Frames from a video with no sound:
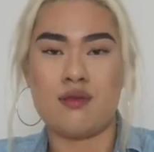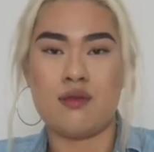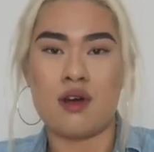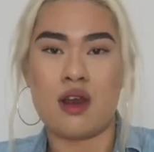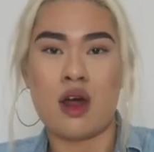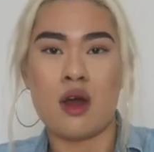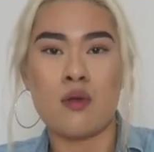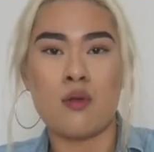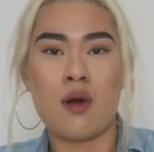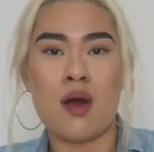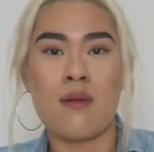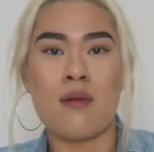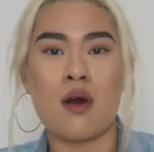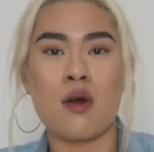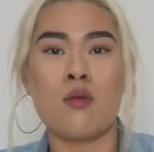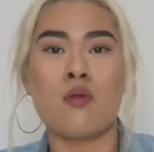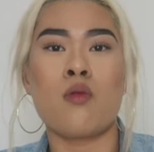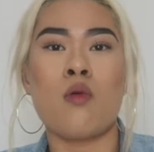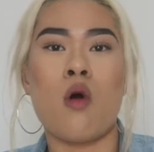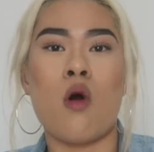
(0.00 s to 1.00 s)
when I wear
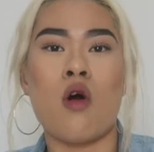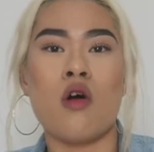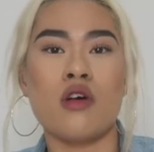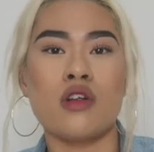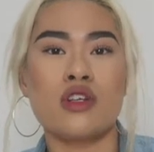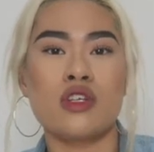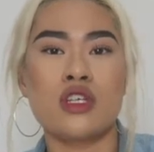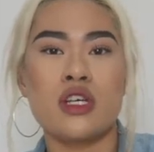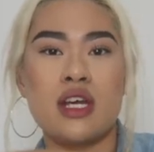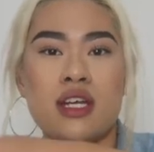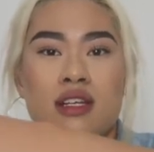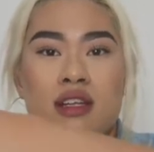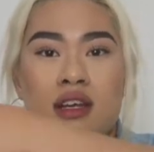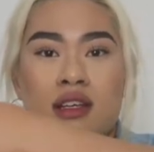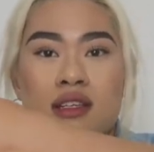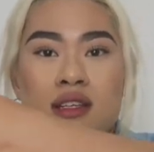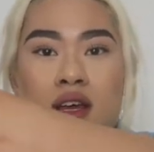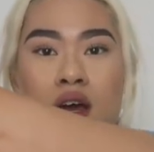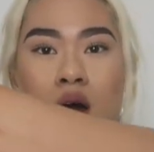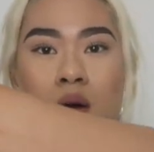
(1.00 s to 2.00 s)
my watch, it
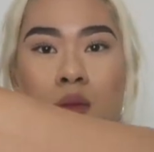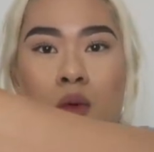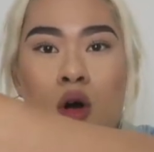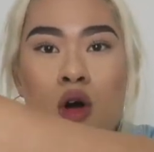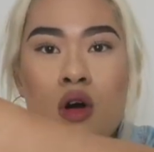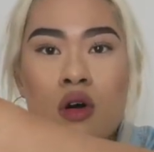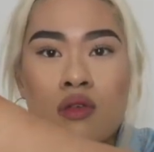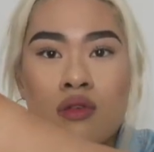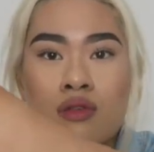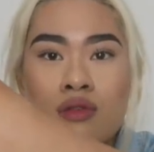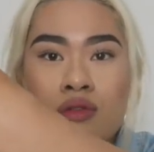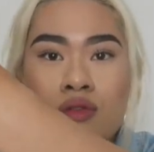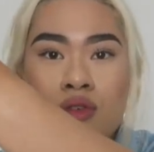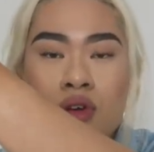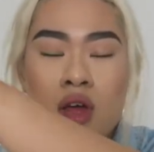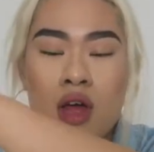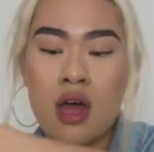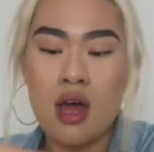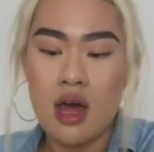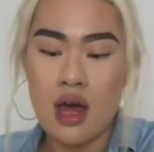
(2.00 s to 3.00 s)
does come off.
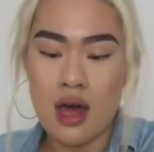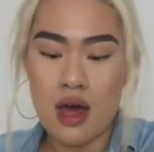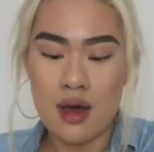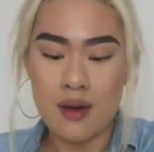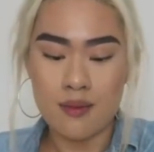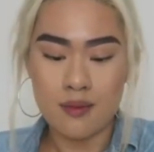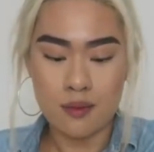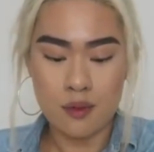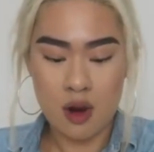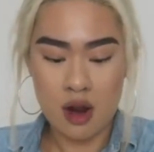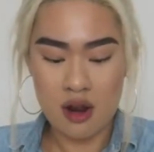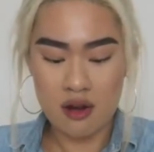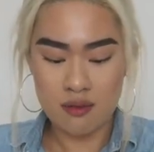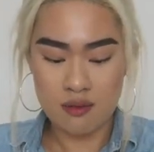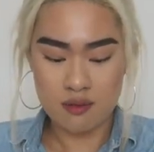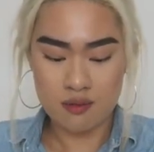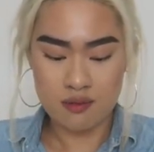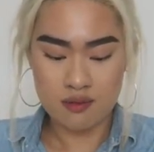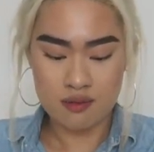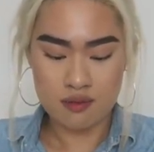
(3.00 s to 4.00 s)
Um,
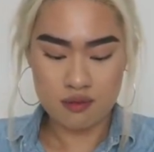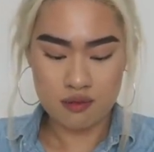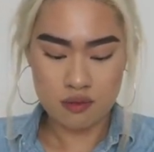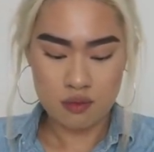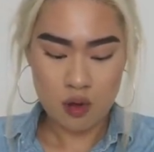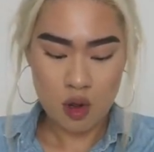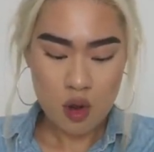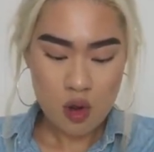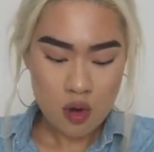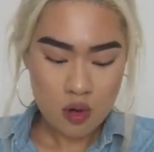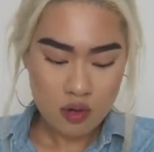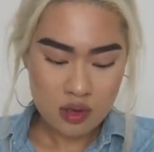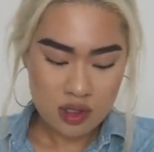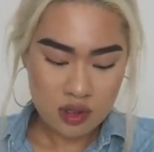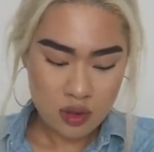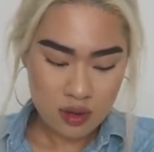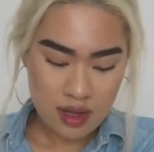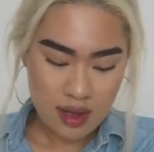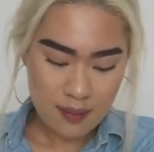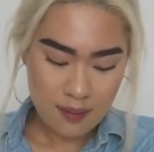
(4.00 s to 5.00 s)
where, oh,
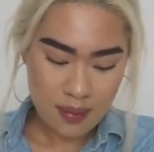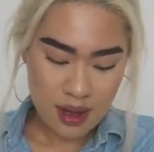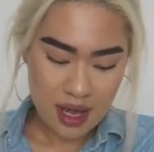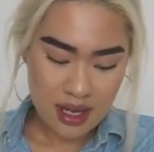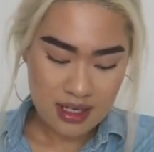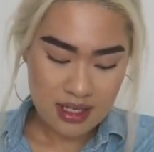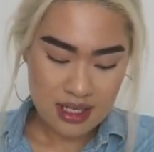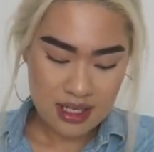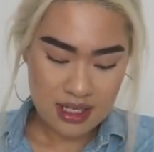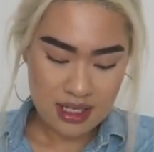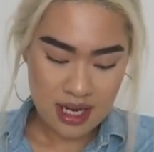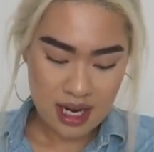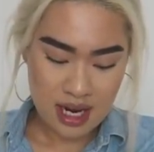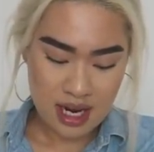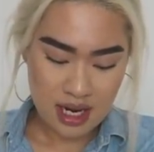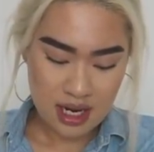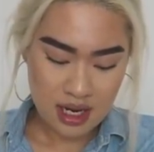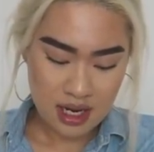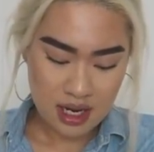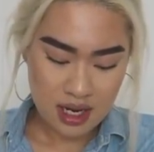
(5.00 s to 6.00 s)
it's not that bad
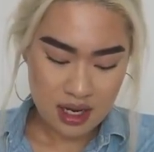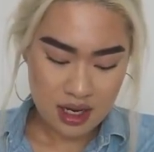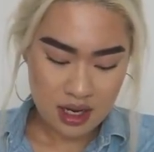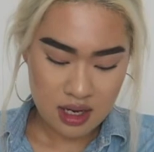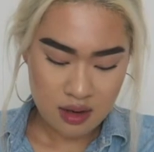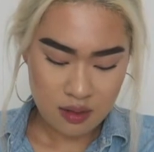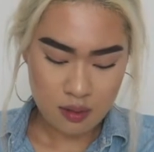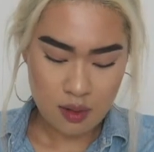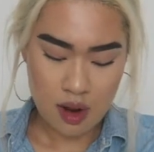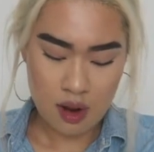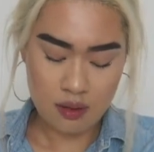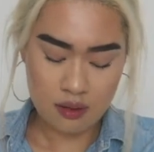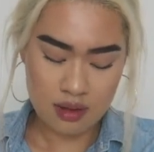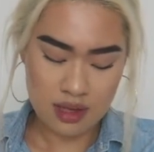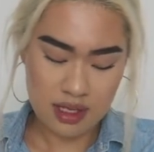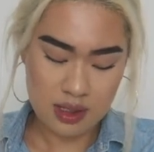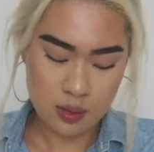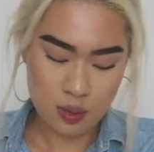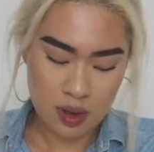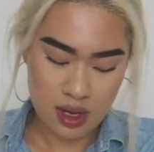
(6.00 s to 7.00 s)
today. Well,
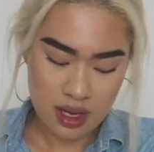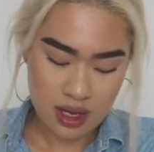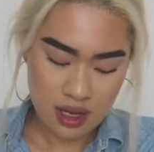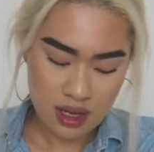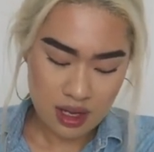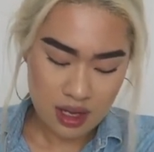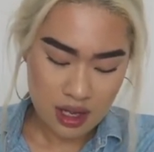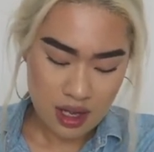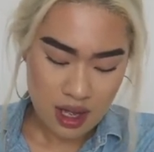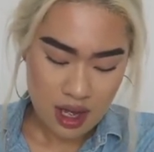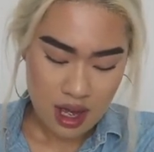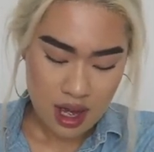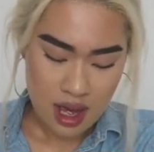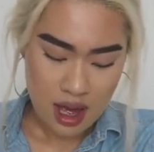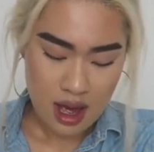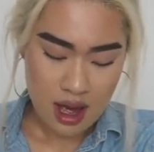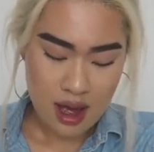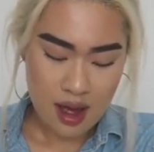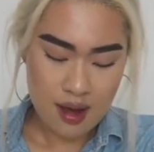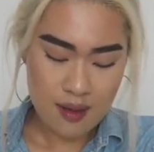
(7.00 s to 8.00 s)
this week,
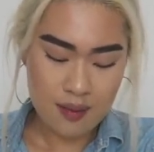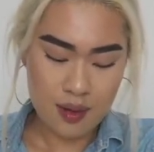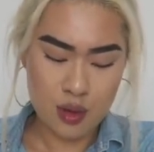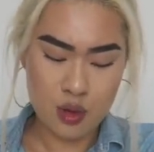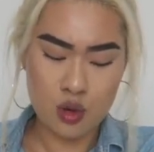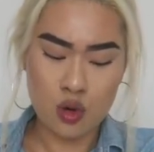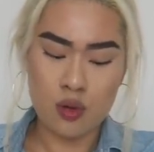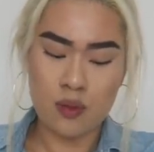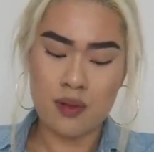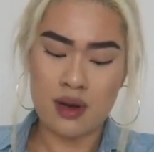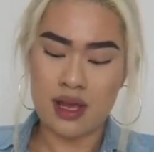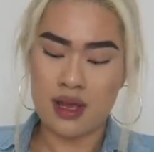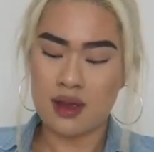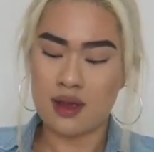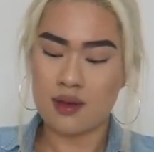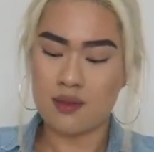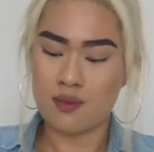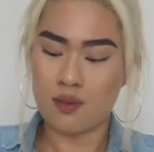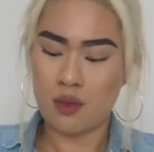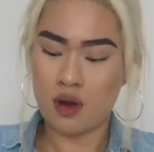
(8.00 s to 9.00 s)
uh, but
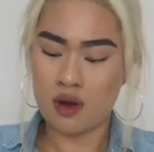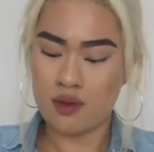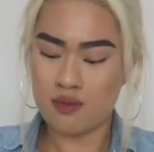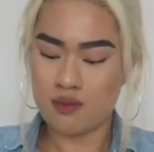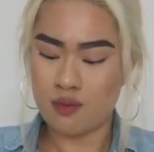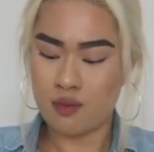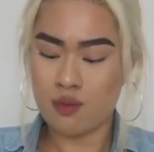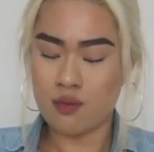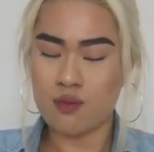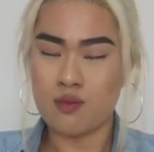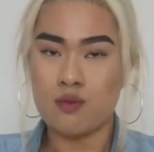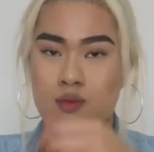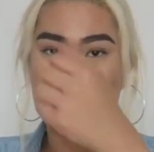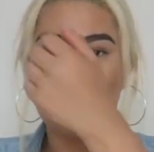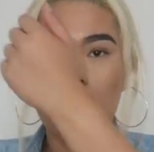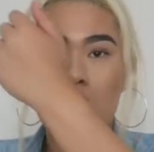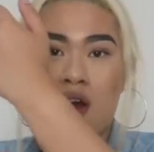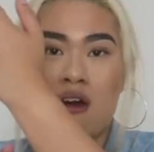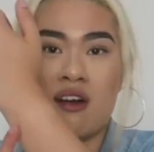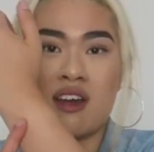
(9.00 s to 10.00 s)
normally my
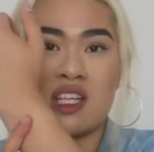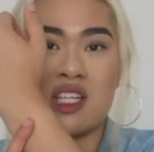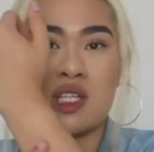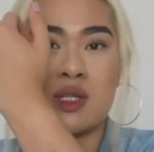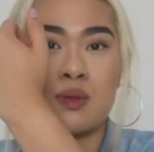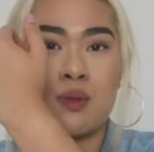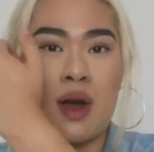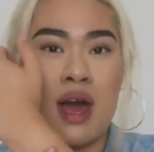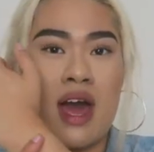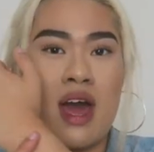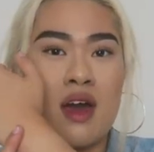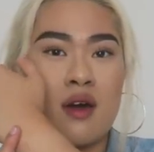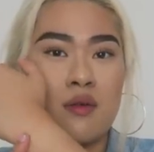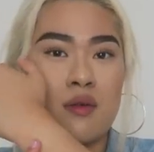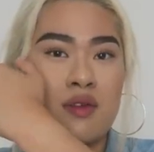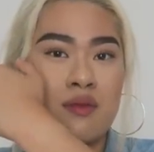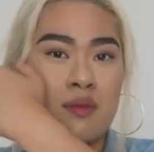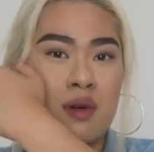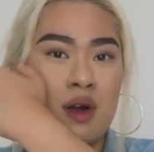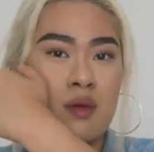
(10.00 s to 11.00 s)
where I sweat
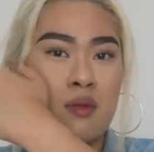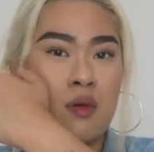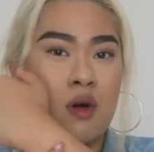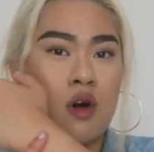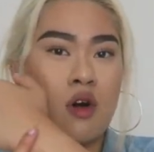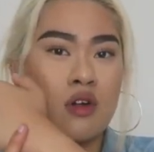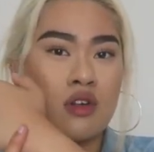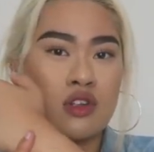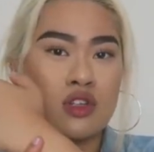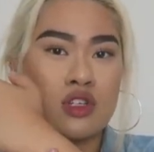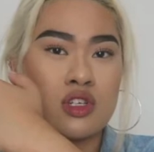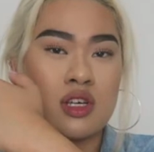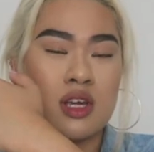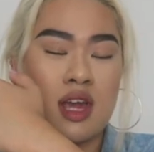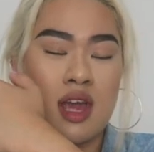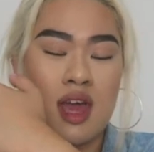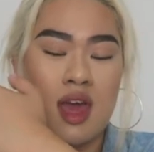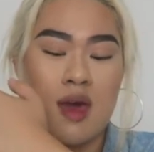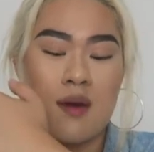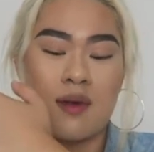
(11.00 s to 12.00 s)
with my watch,
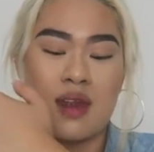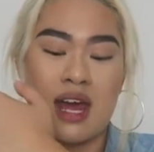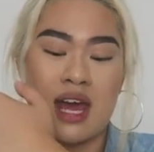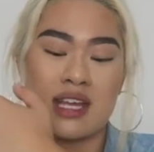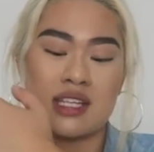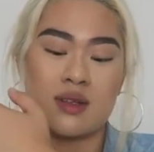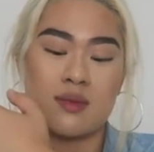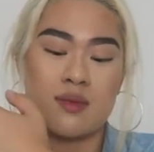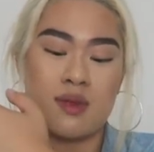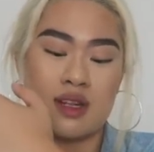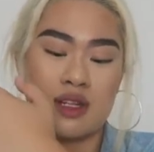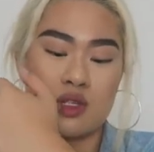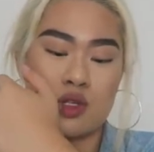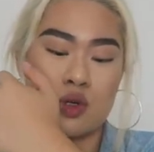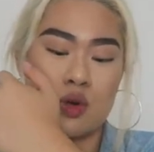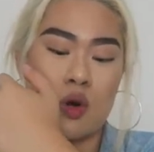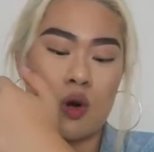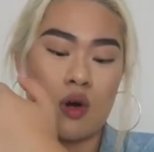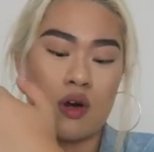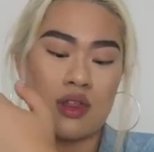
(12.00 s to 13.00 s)
but it hasn't been
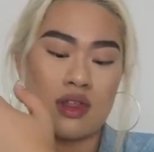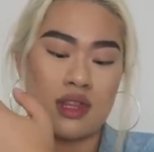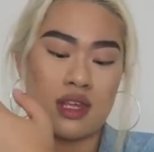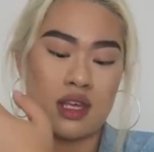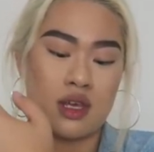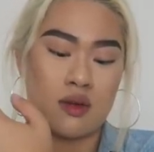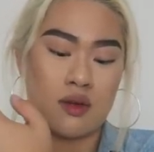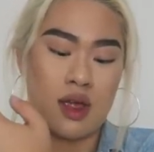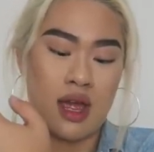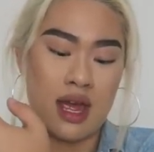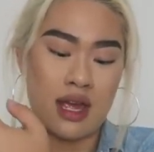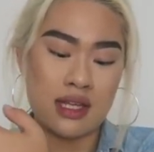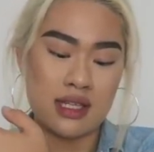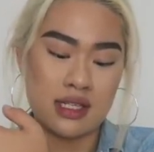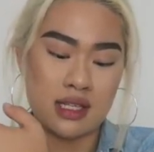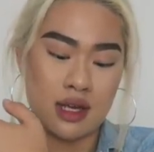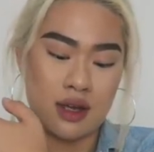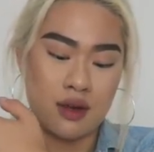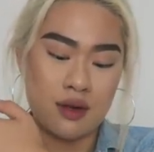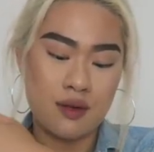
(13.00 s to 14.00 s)
too hot in the U K,
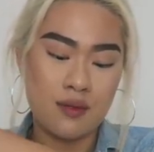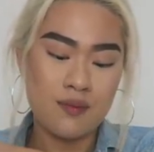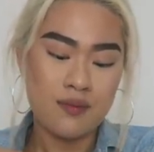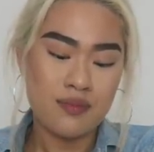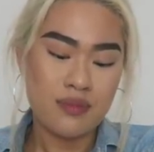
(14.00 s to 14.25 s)
so.